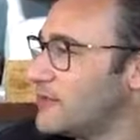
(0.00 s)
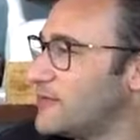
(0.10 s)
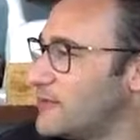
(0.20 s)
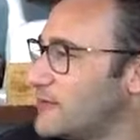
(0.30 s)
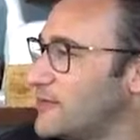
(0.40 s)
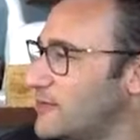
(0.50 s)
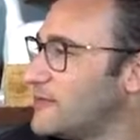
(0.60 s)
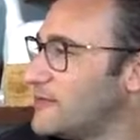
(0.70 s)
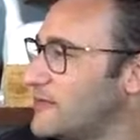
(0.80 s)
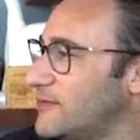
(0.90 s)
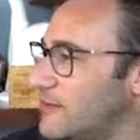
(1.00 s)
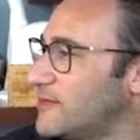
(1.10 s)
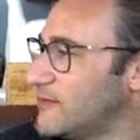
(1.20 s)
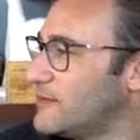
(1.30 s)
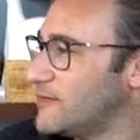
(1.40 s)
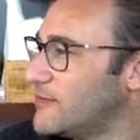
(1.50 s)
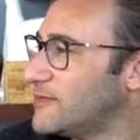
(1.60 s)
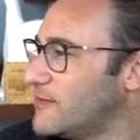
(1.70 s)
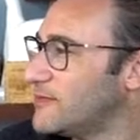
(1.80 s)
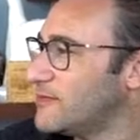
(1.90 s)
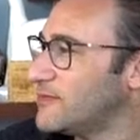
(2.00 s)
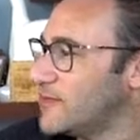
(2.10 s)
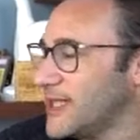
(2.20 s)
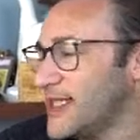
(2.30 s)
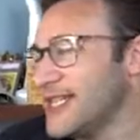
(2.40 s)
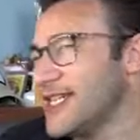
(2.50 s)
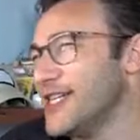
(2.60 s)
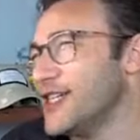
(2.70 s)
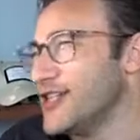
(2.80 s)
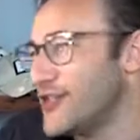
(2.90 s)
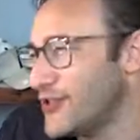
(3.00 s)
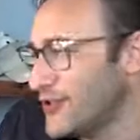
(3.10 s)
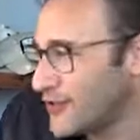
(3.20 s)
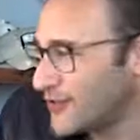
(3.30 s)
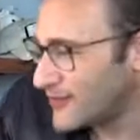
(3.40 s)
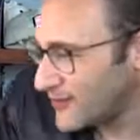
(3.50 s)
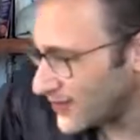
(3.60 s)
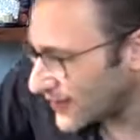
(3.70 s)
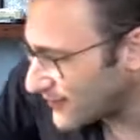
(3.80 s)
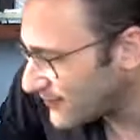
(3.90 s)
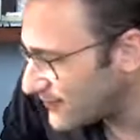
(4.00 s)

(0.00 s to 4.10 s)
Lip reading: [no speech]